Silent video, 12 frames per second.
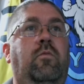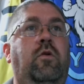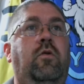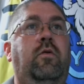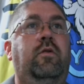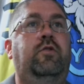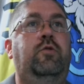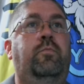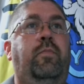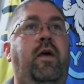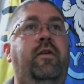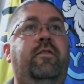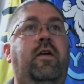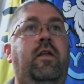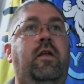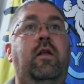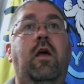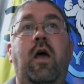Going to paste that
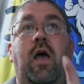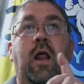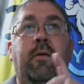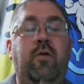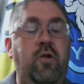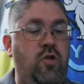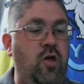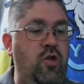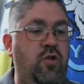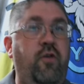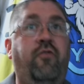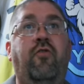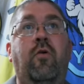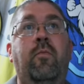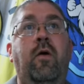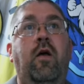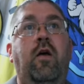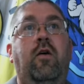in, and I'm going to change this from
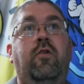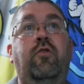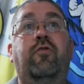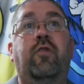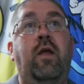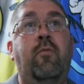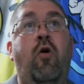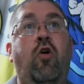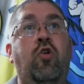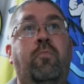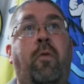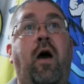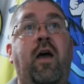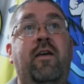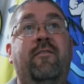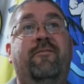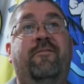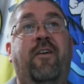username orangepie
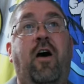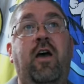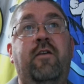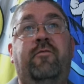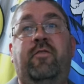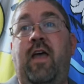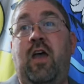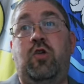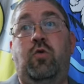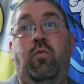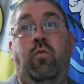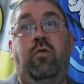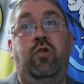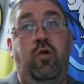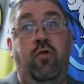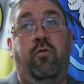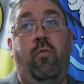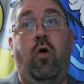
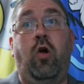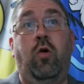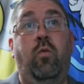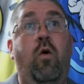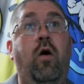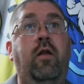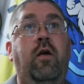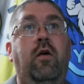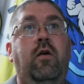5-worker1